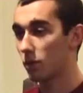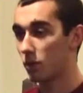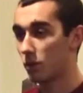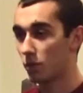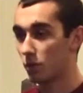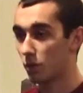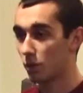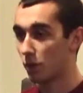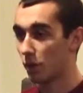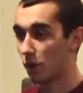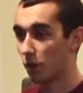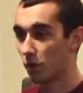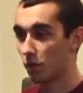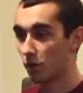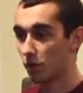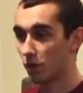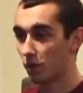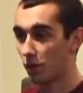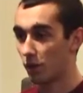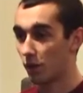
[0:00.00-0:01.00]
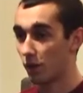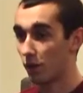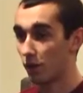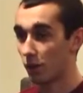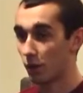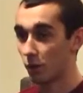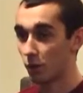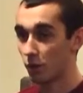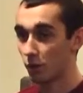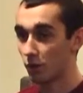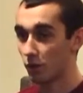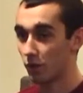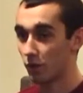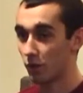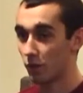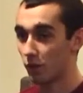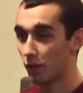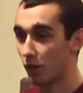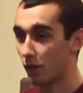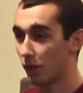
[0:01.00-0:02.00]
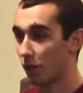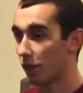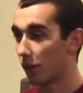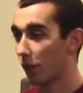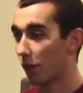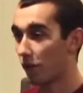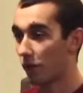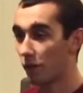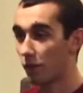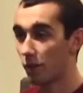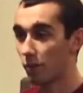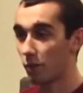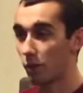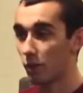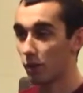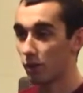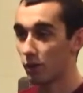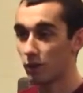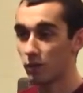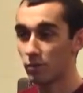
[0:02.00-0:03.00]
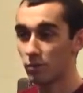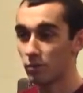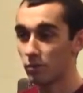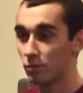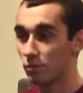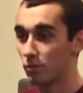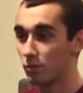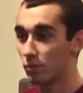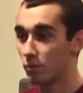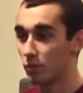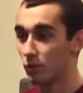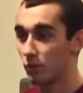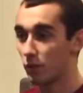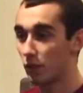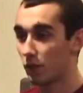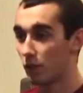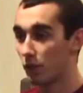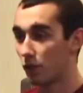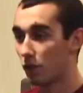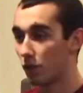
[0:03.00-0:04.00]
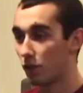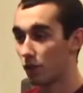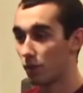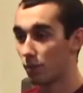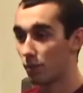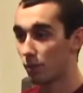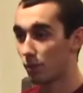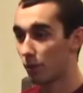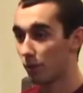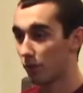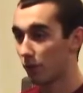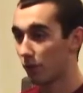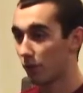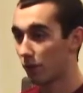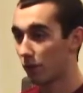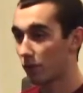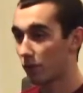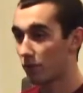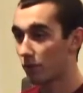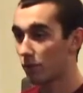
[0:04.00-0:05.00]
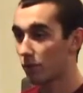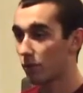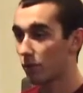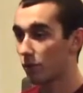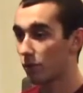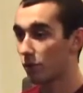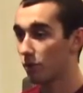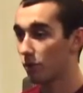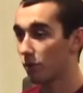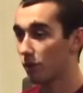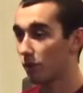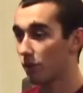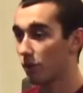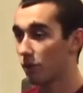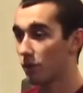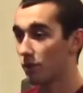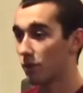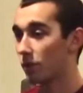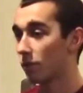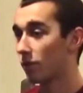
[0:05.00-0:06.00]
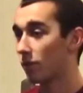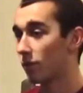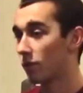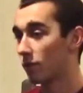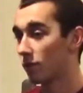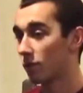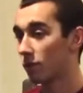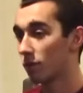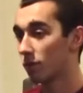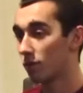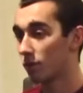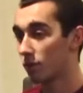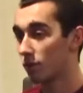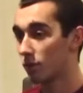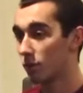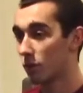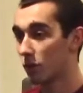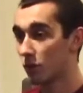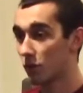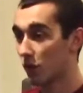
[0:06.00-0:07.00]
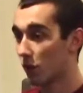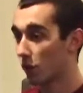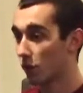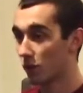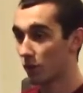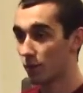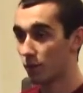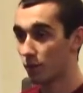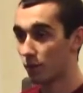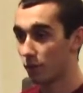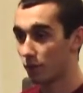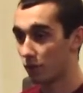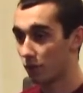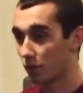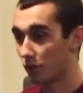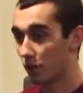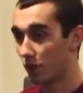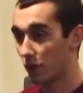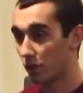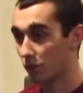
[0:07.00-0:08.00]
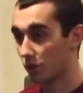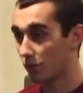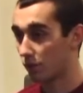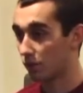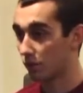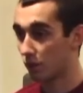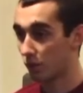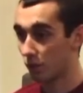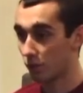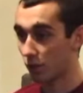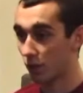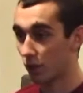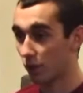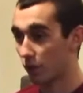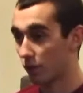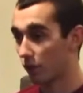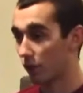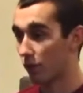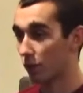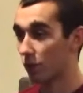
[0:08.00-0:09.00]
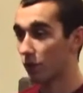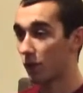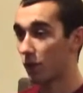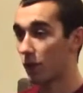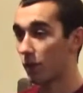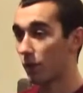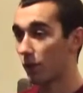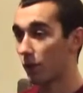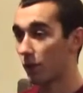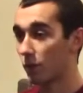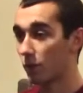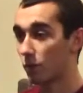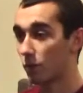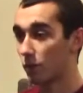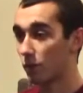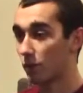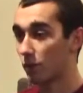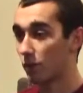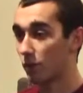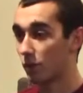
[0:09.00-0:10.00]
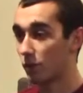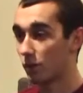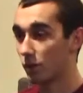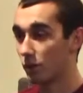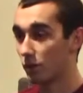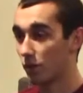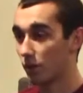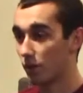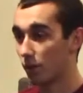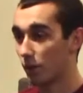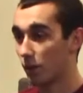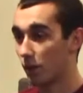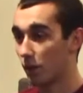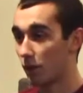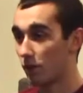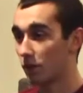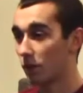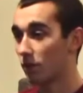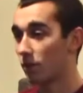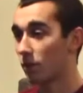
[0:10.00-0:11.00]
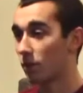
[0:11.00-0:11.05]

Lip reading: Because when I was there, I really didn't have anybody needing to jump in my face too much. Because I was able to just get something done right the first time, and that's what this is all about.